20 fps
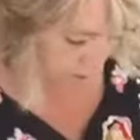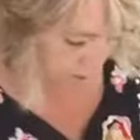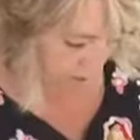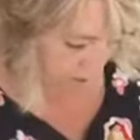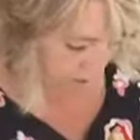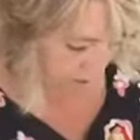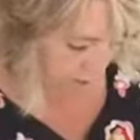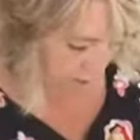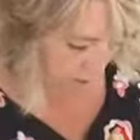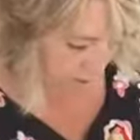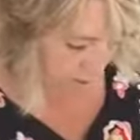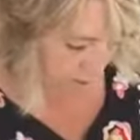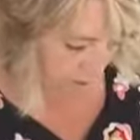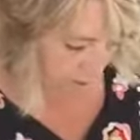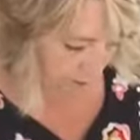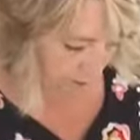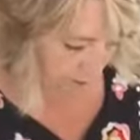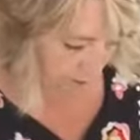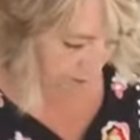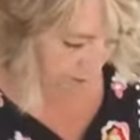
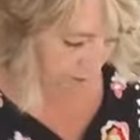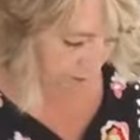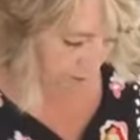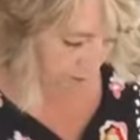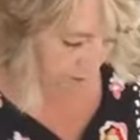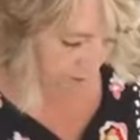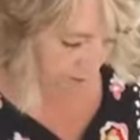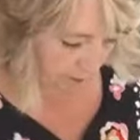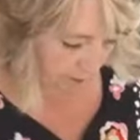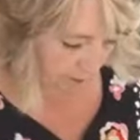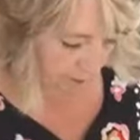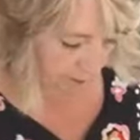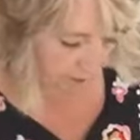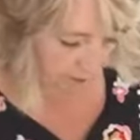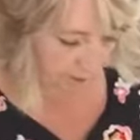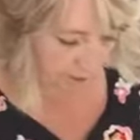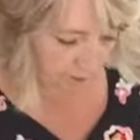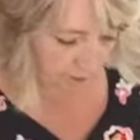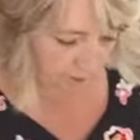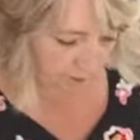
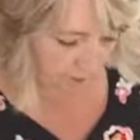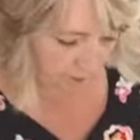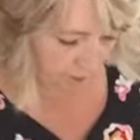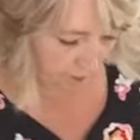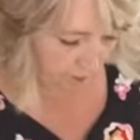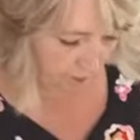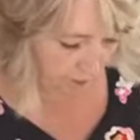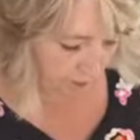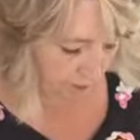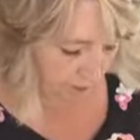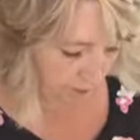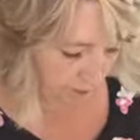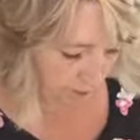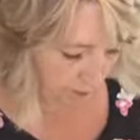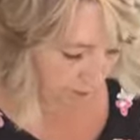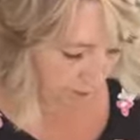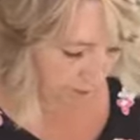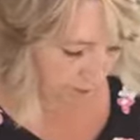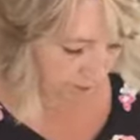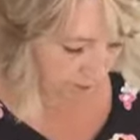
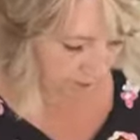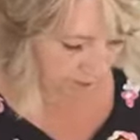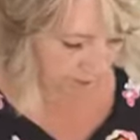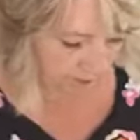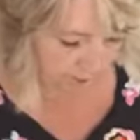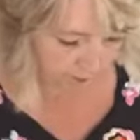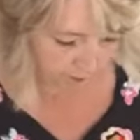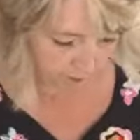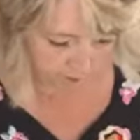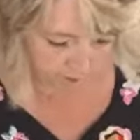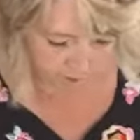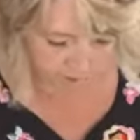[no speech]